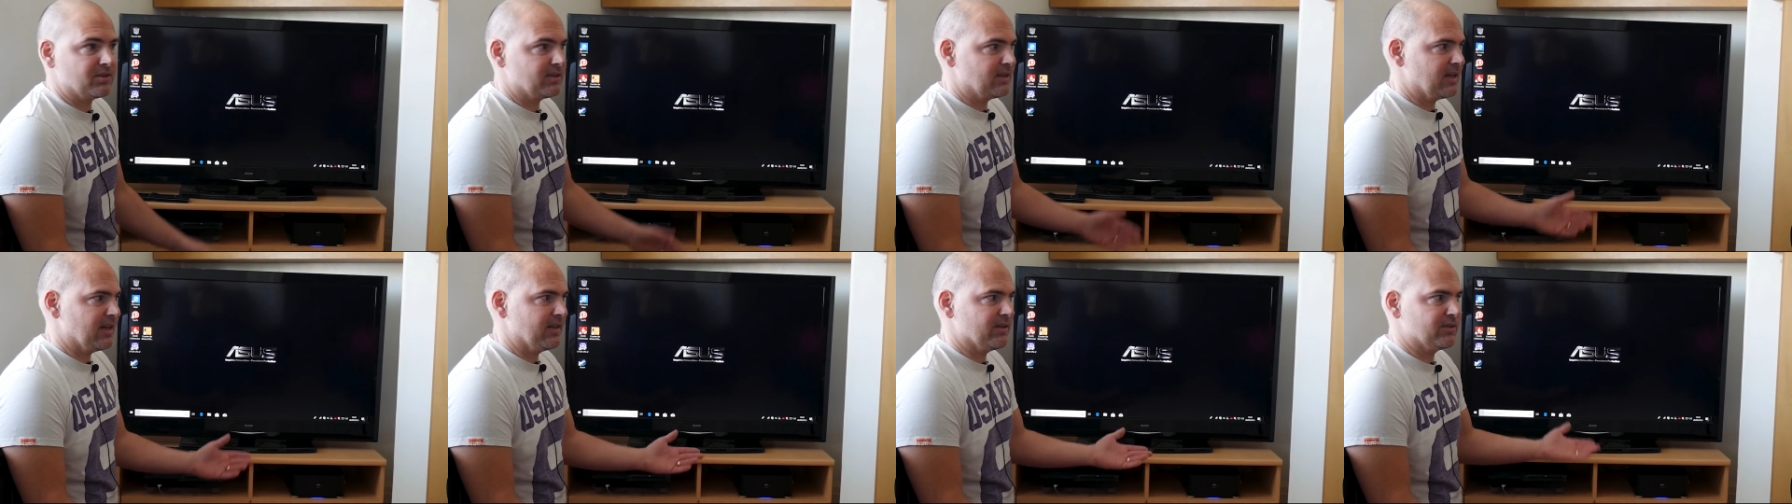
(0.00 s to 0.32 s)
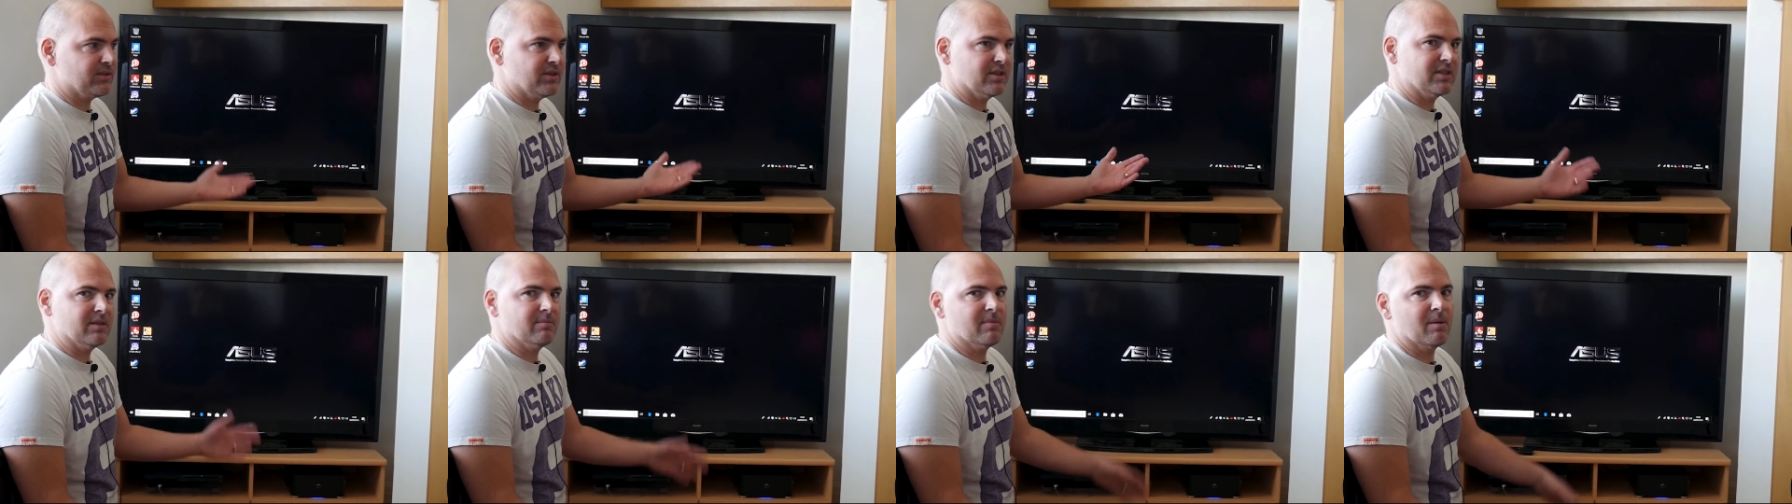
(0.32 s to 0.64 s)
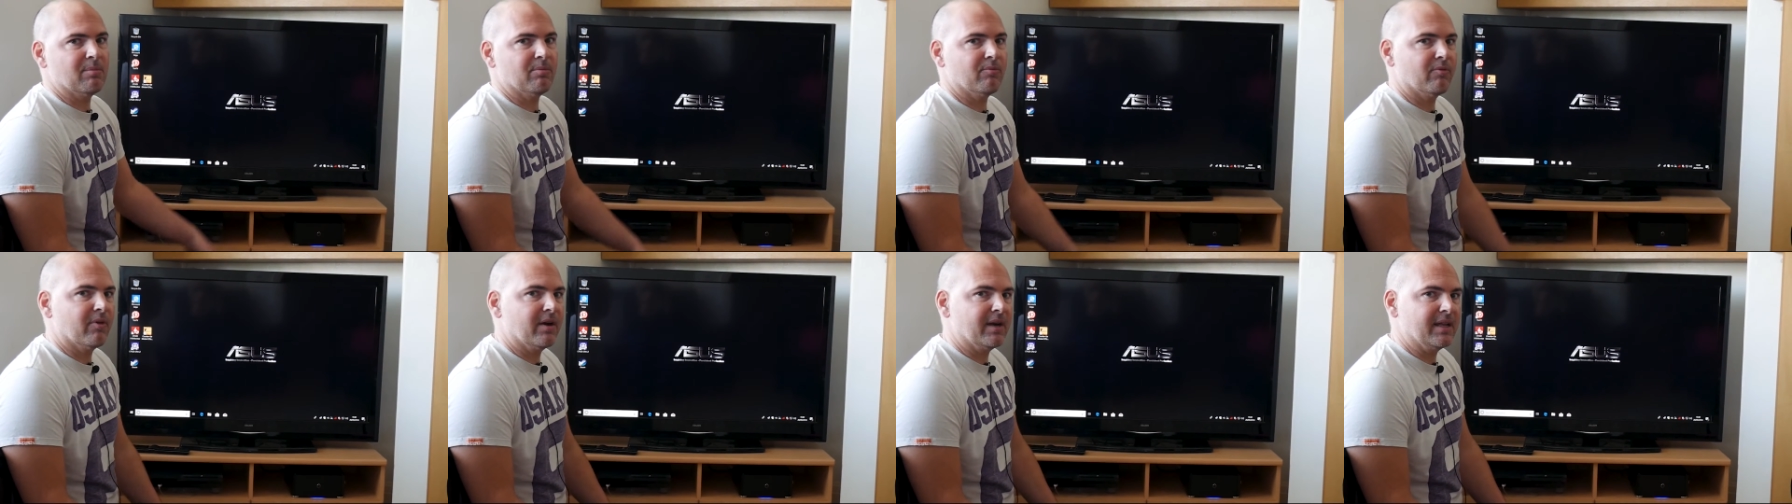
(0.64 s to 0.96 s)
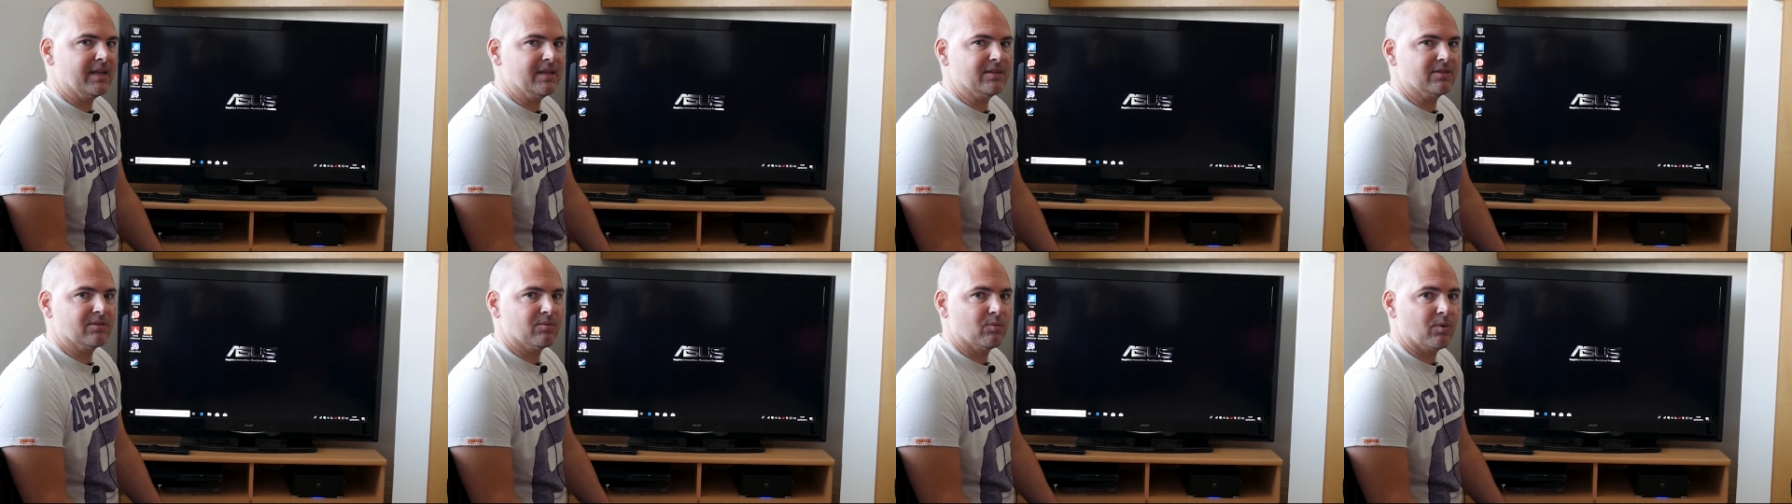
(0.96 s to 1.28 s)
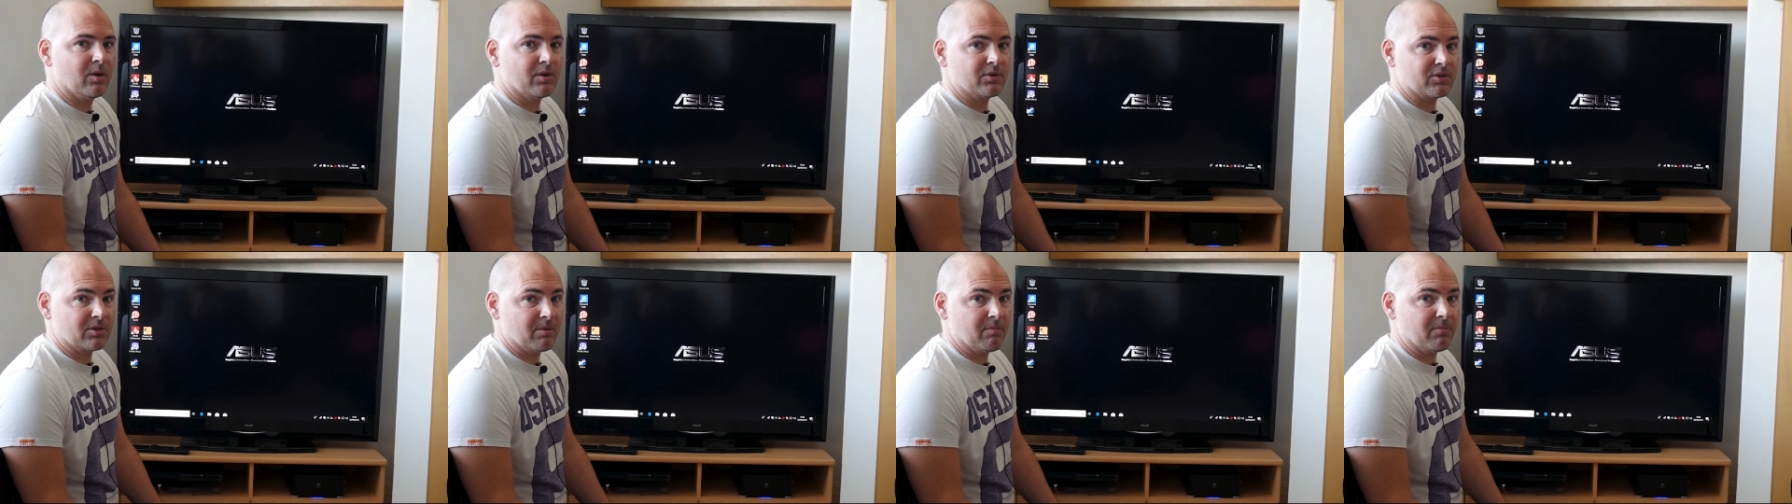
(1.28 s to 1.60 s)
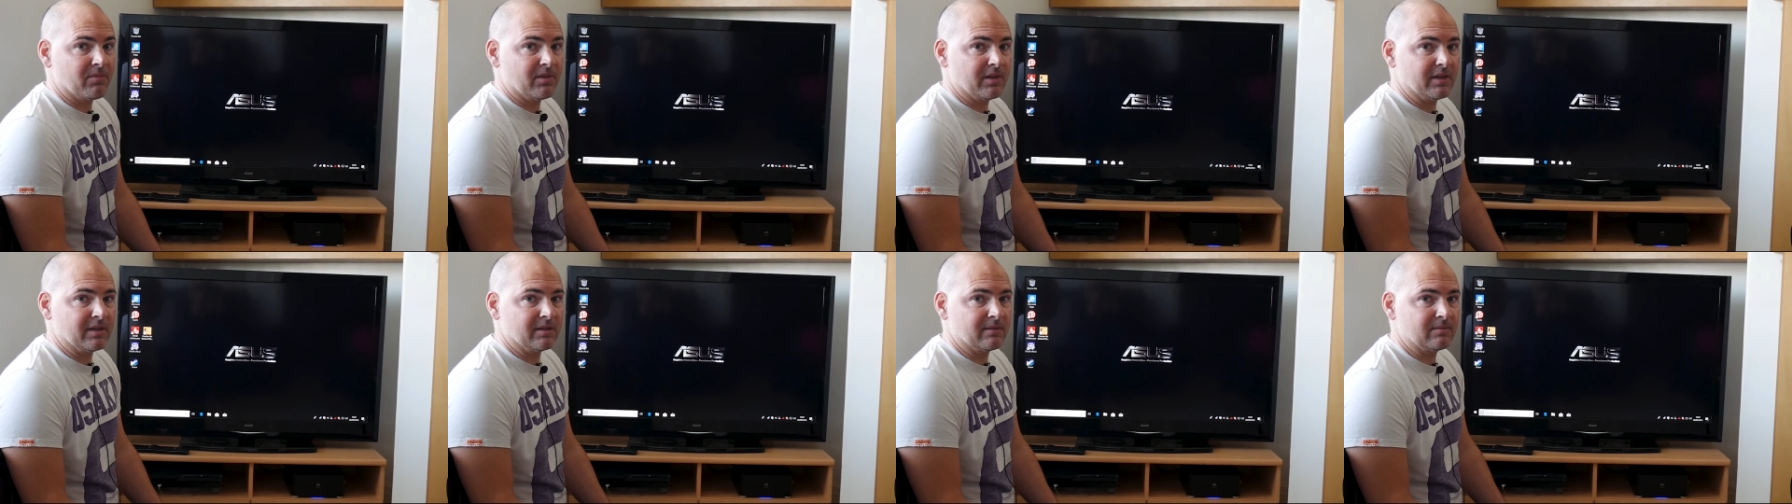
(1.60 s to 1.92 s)
to get the system up and ready to watch
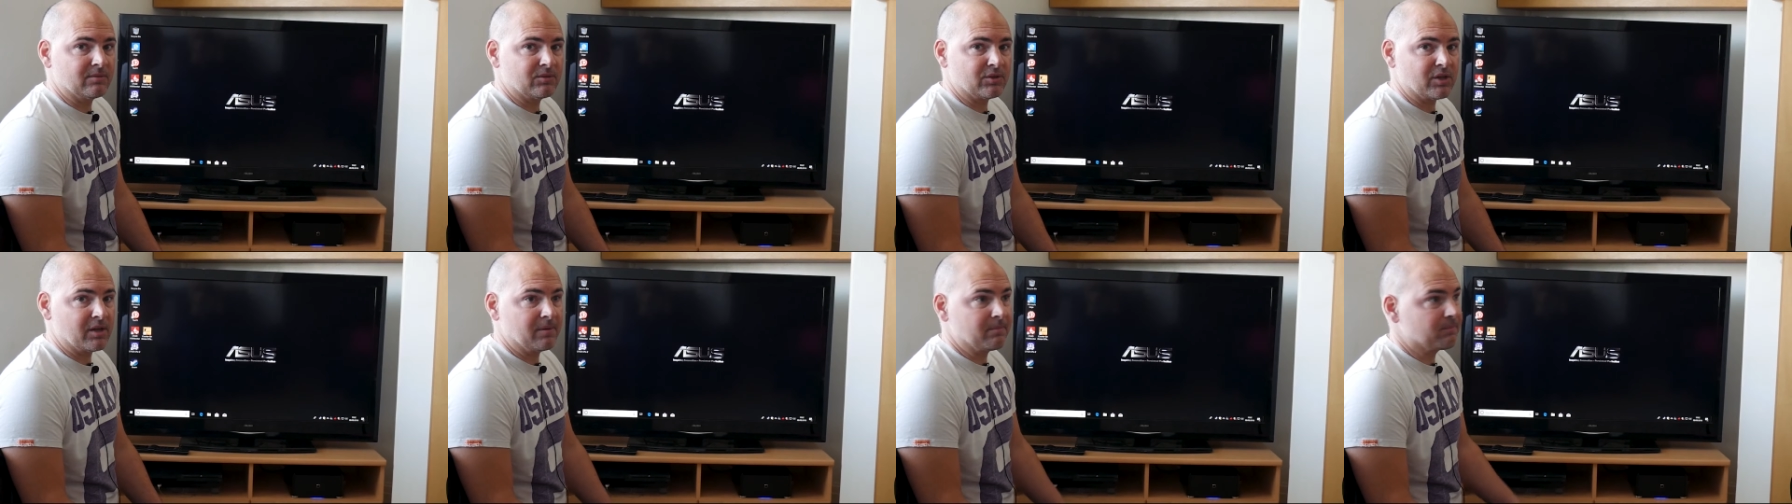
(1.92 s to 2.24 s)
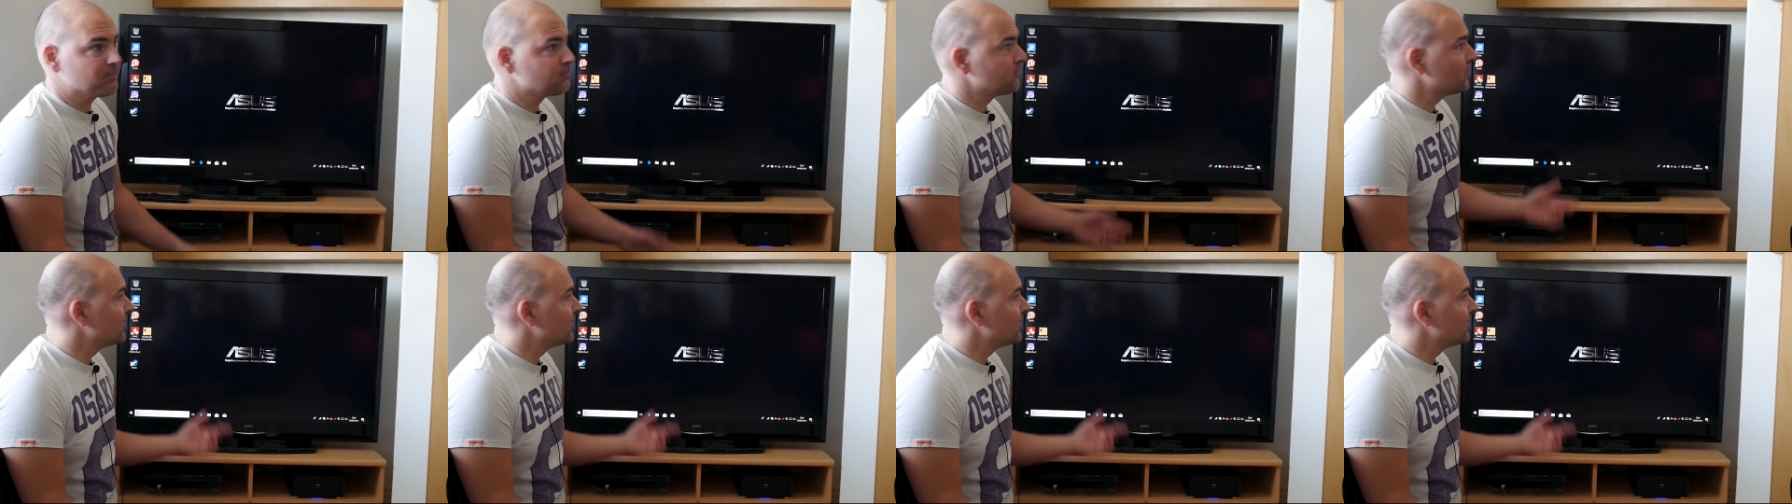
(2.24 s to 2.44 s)
something. So